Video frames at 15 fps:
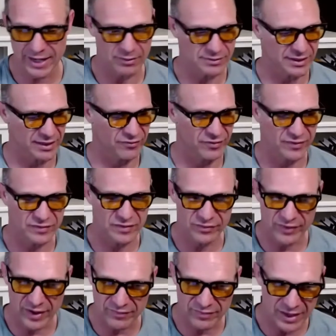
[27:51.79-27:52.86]
I was like fifty
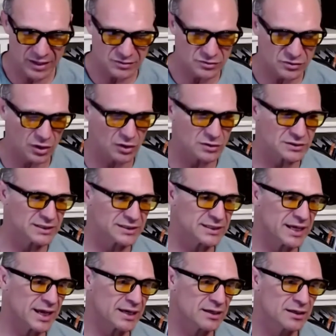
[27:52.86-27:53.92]
five thousand dollars in
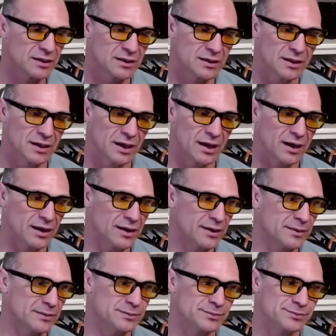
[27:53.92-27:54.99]
debt.
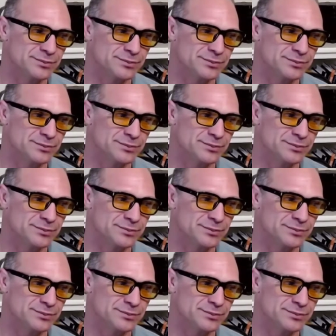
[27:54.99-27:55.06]
Um,